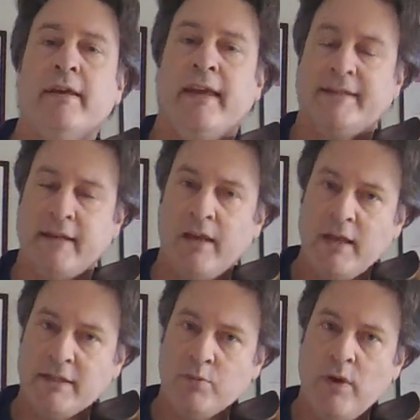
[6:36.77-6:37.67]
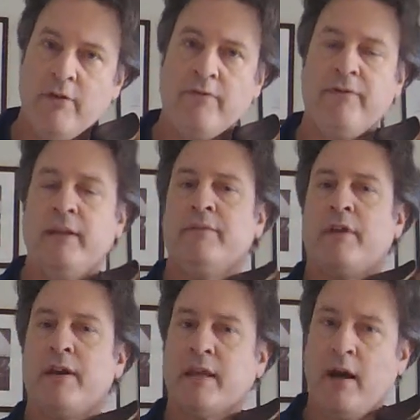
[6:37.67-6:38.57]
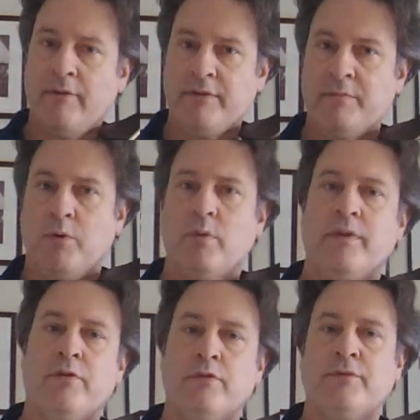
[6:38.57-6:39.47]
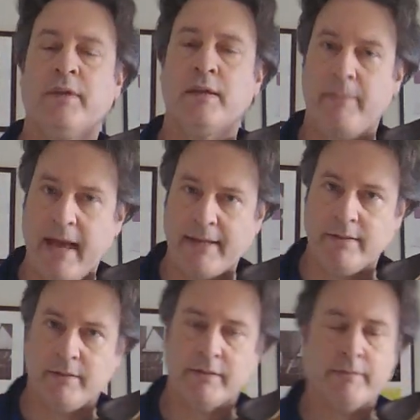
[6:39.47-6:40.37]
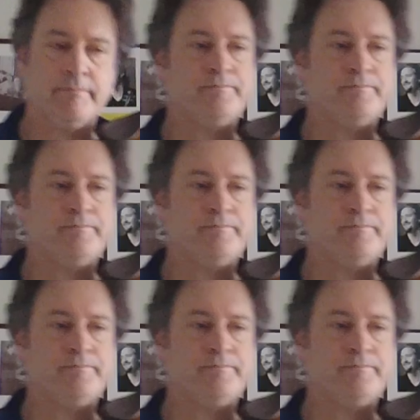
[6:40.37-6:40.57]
It's a nice way of feeling very comfortable with those finger patterns.